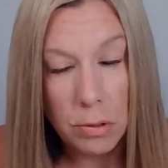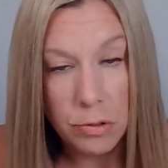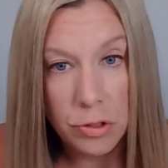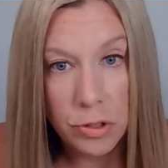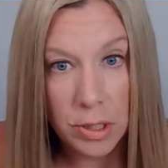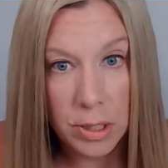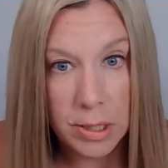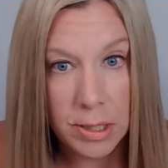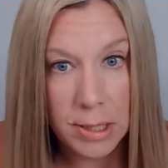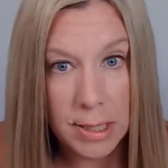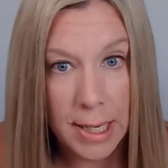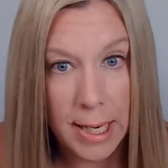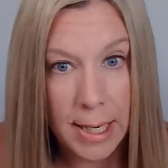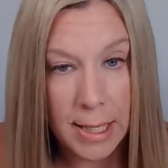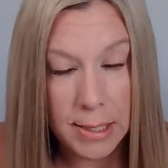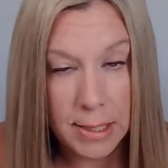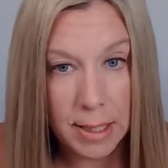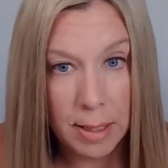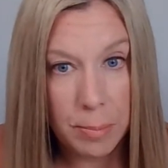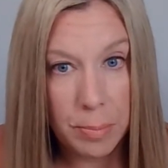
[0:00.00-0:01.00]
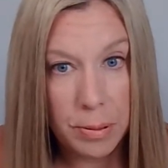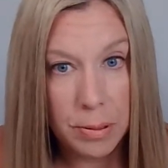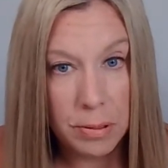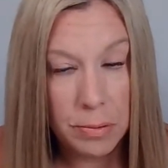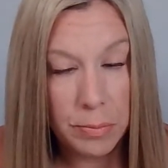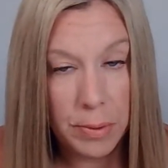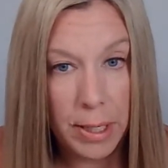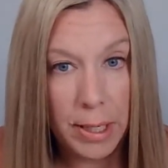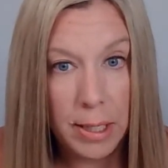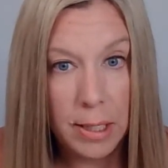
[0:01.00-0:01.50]
starts to act up,
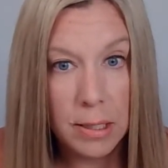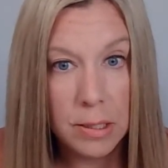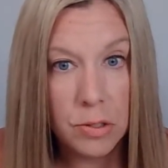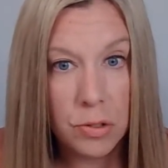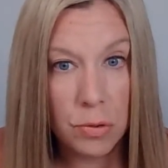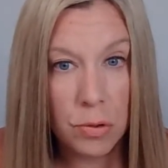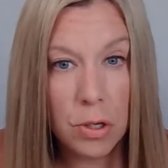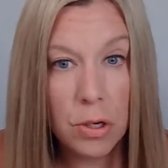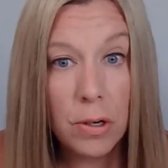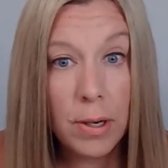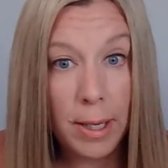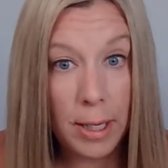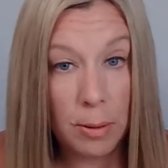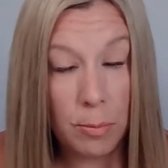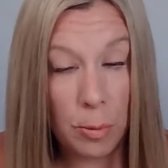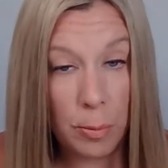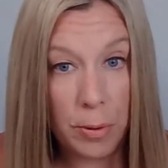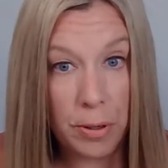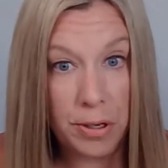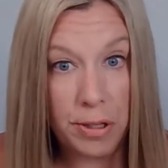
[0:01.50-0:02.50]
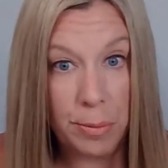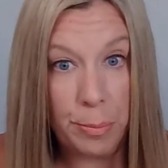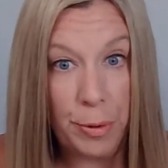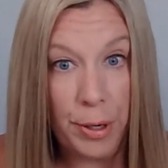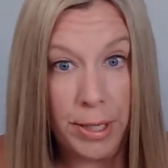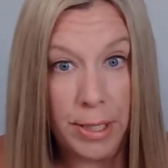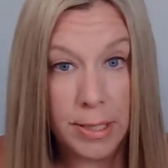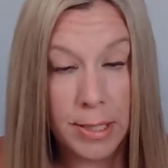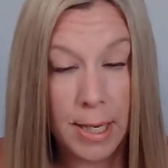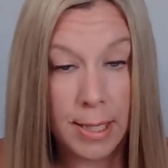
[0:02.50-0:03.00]
right? So their animal part of the
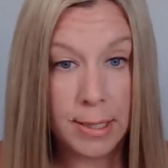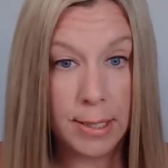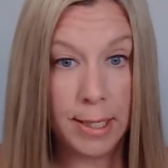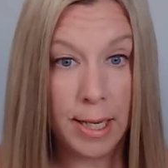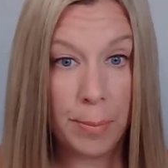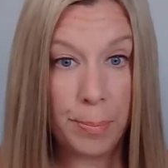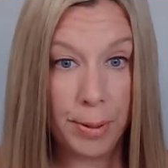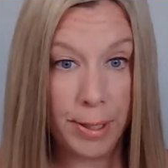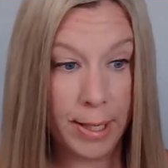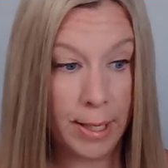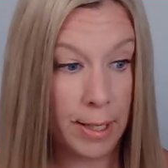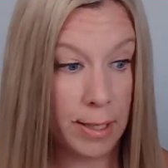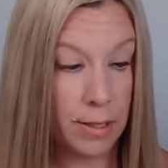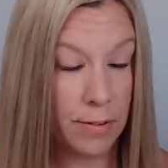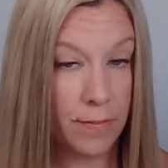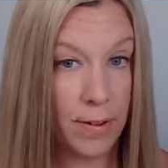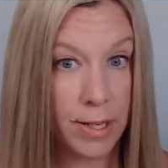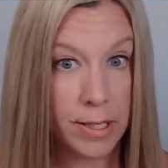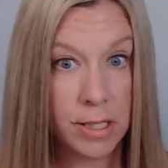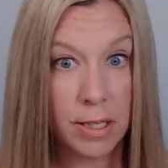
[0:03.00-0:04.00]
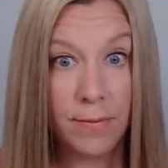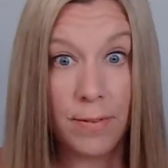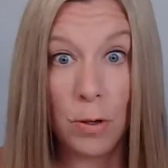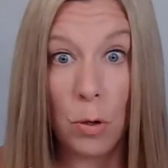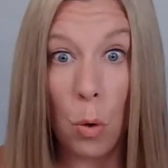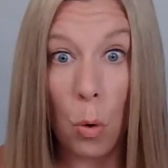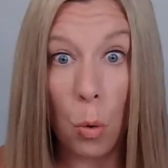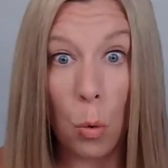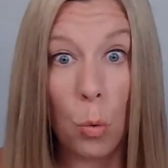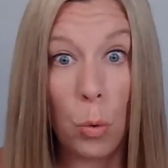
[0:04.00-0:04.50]
brain is acting up and getting defensive and
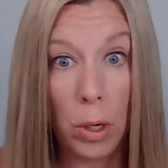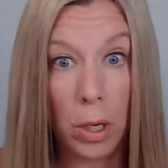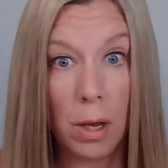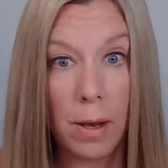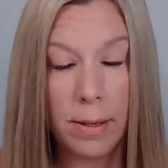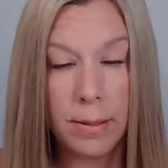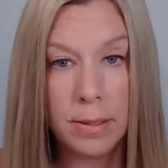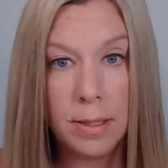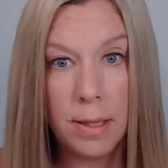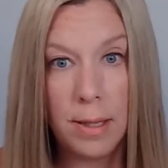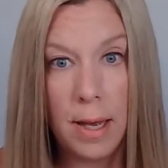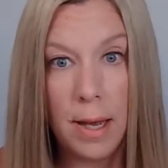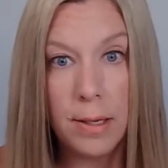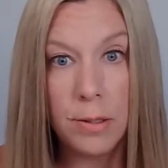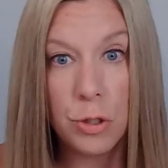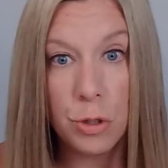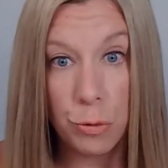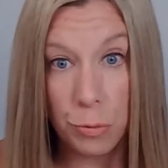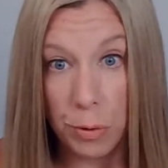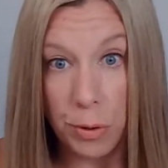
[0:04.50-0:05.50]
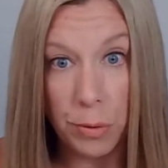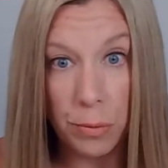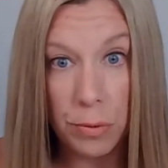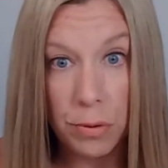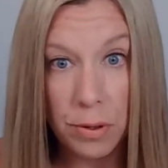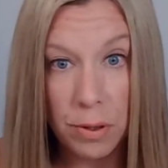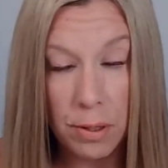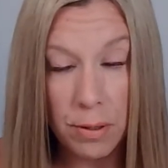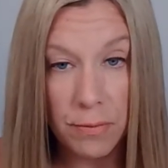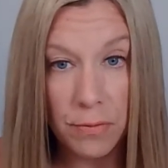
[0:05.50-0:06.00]
holding on to that
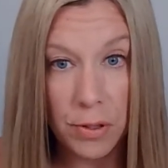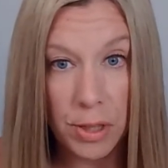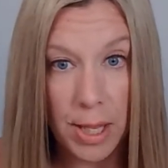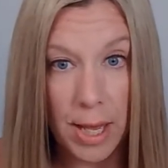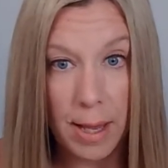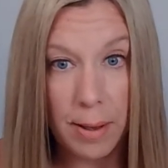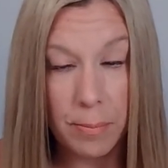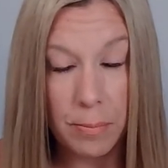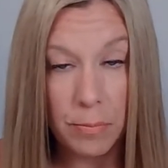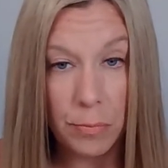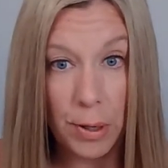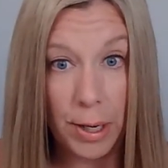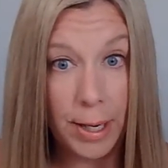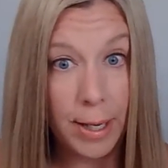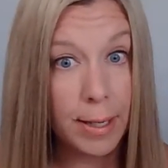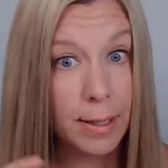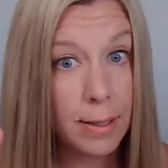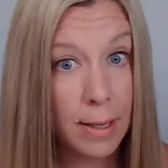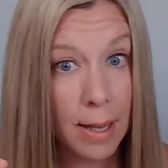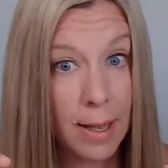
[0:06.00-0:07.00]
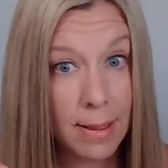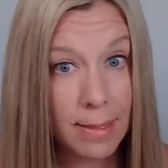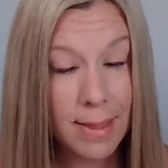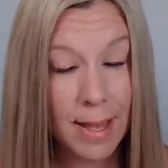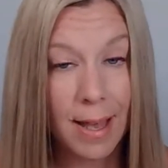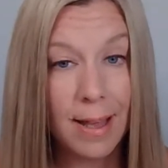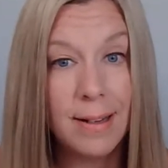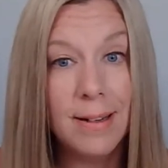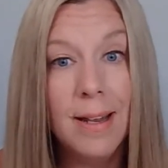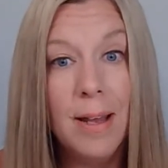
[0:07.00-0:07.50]
truth for them, right?
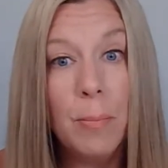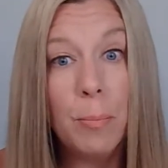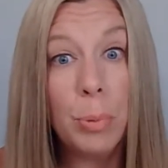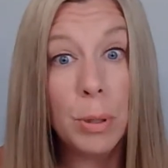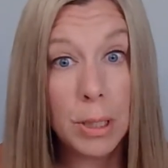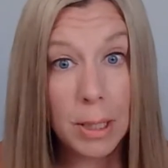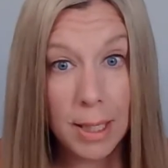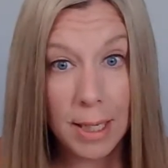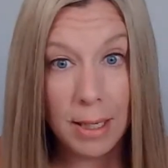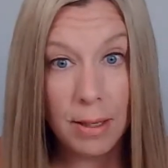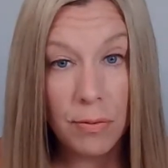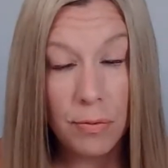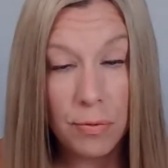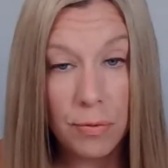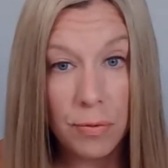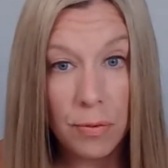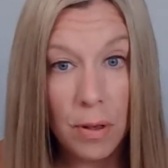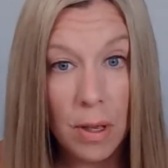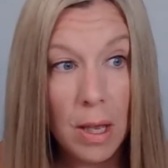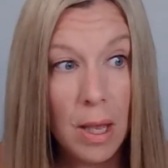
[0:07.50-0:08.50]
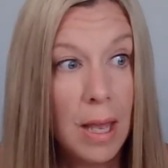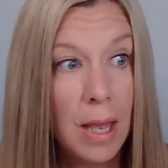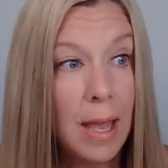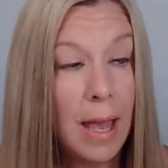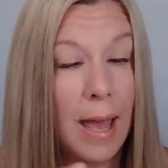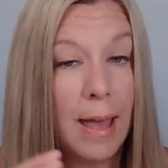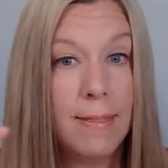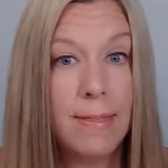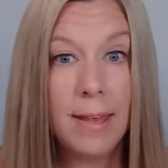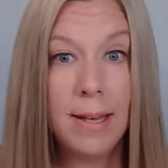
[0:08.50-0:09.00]
That belief.
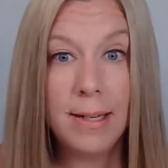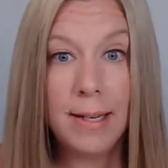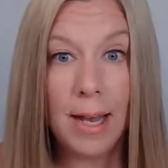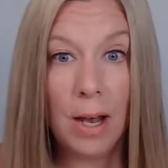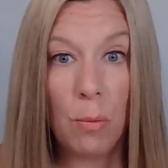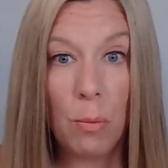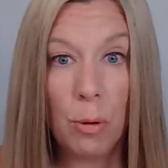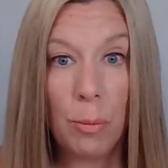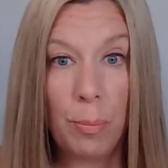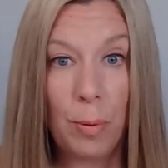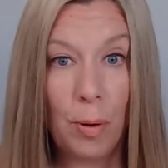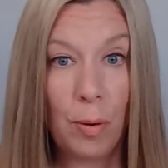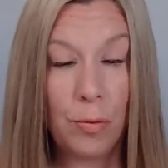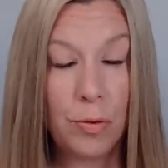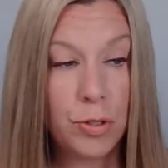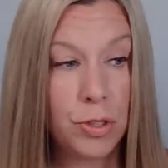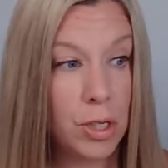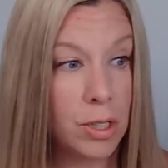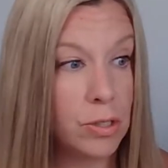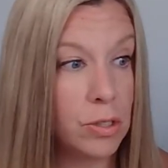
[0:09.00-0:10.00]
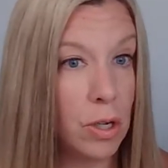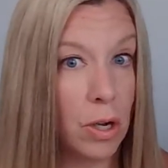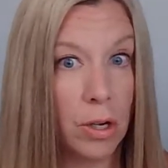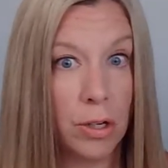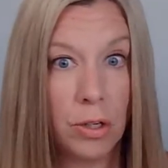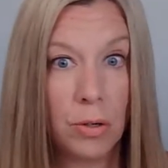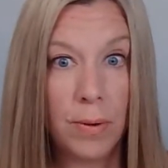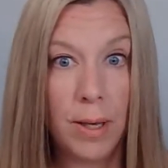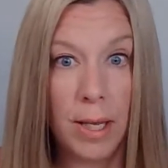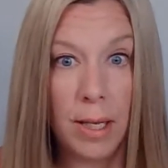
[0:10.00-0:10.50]
And then now we're both just
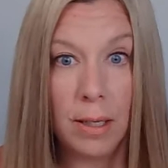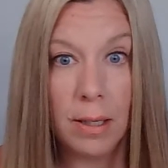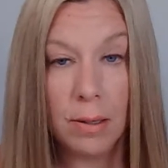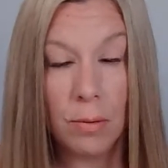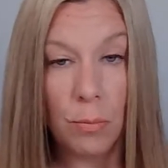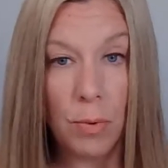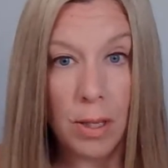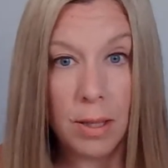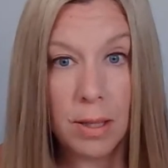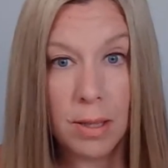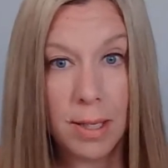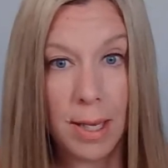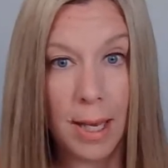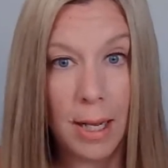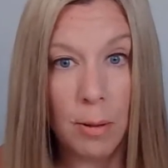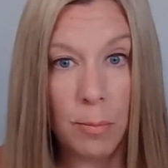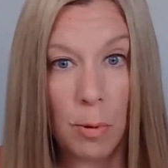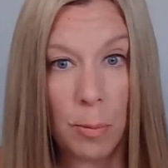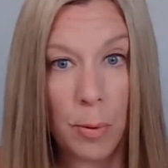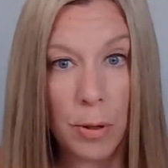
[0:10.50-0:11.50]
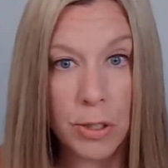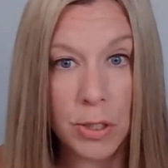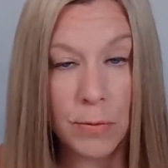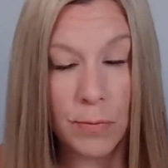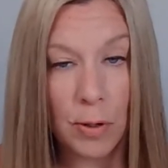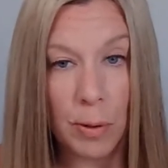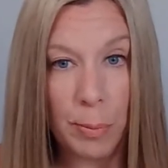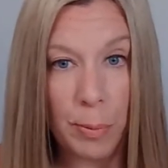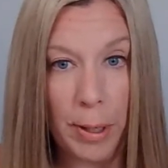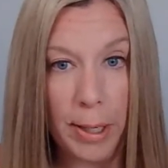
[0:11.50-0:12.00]
arguing with the animal parts of
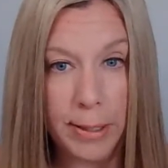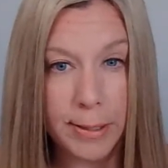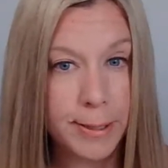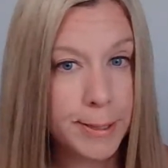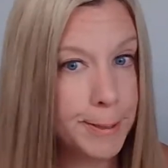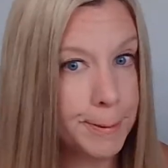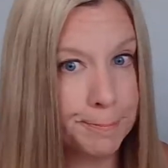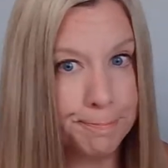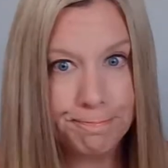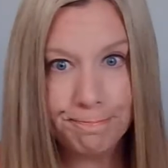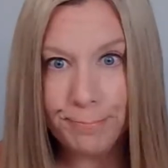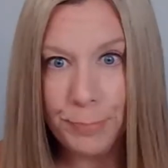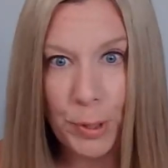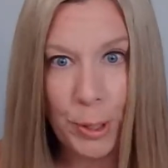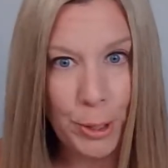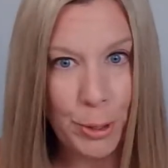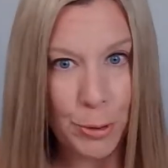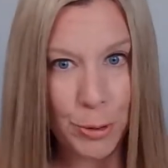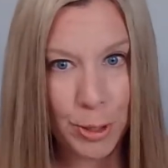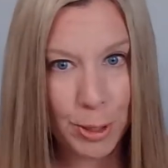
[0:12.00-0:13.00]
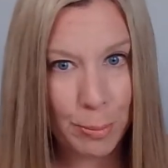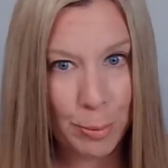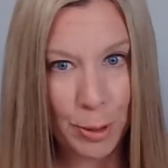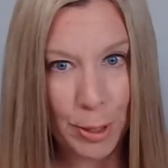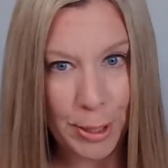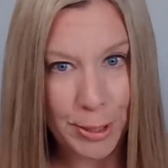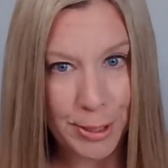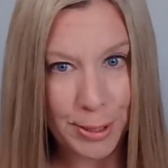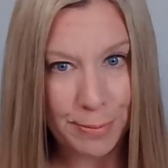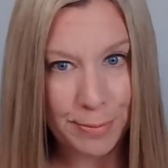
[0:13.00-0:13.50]
our brains. Not usually
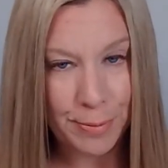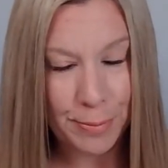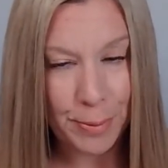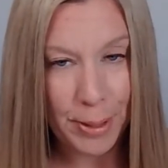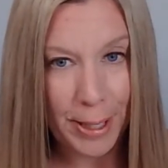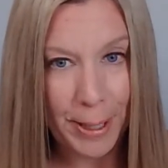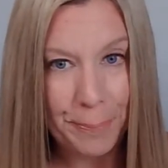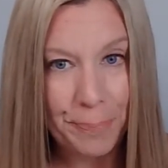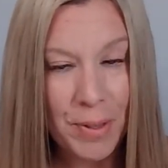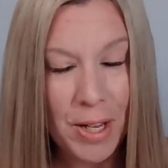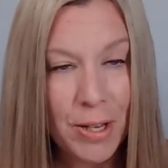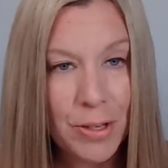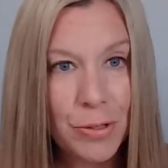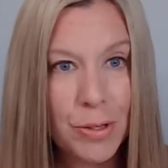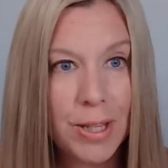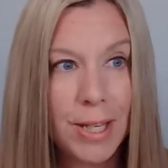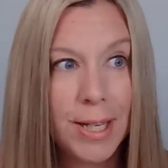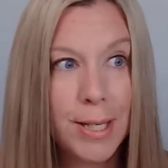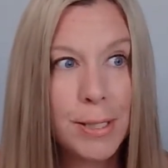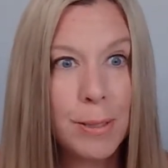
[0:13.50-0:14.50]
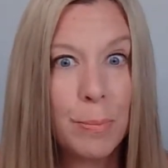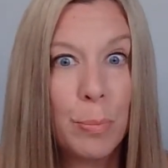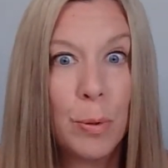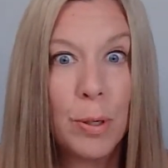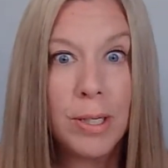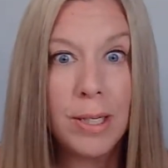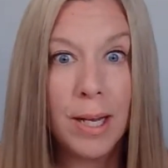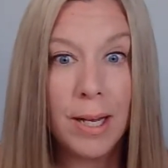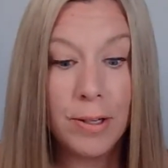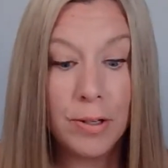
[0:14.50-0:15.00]
productive, right? So I think it's
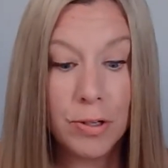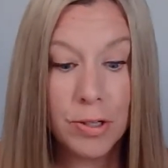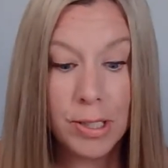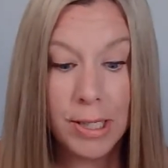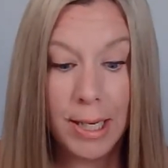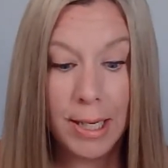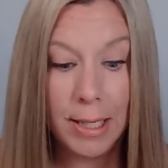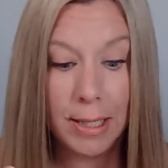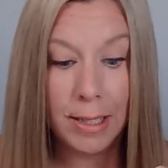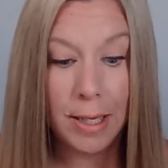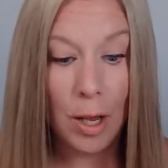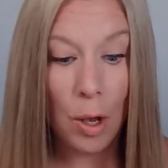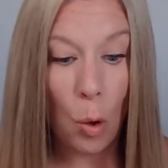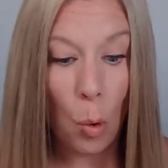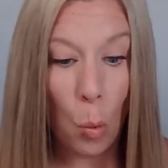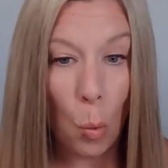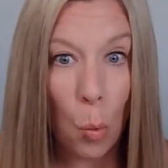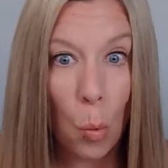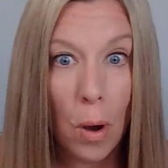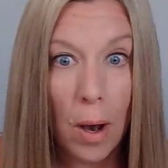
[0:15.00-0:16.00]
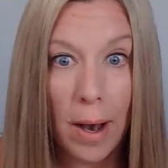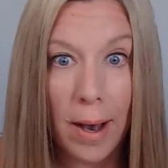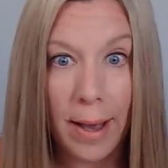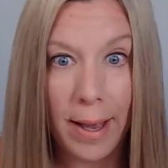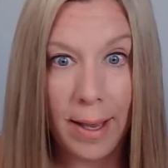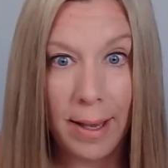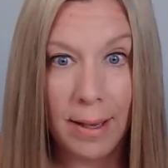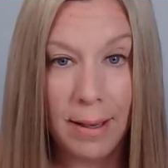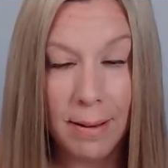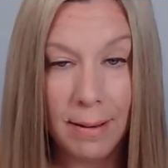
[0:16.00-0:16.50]
important to understand
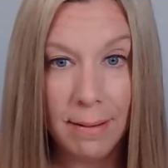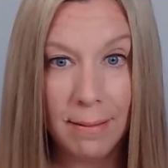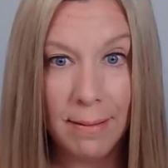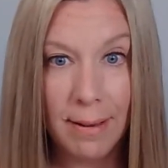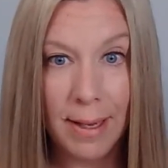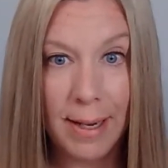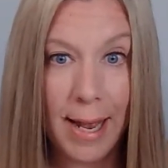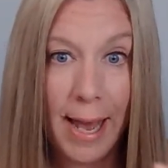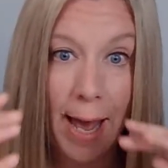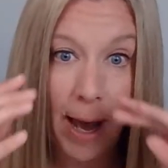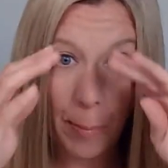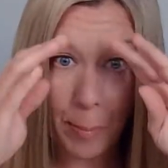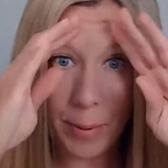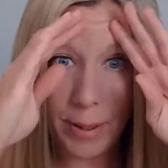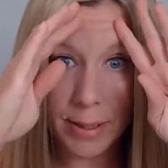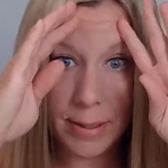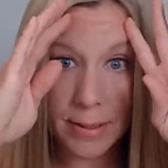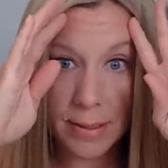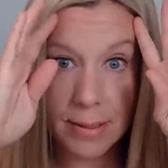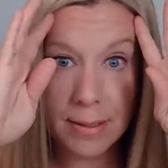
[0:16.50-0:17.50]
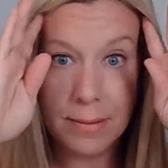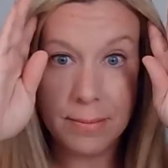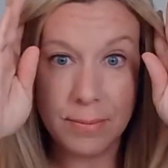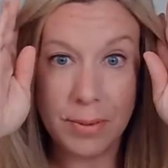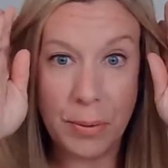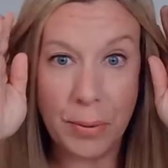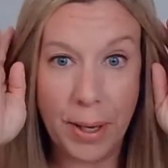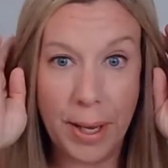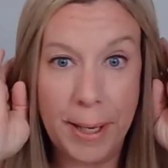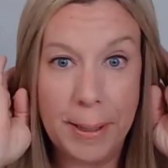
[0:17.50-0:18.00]
why it happens,
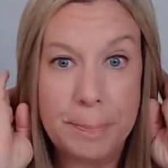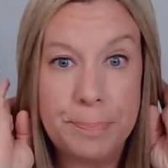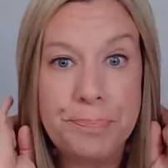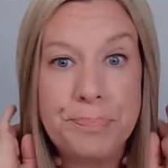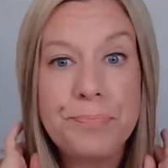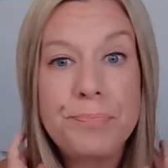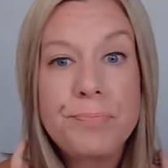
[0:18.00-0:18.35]
okay?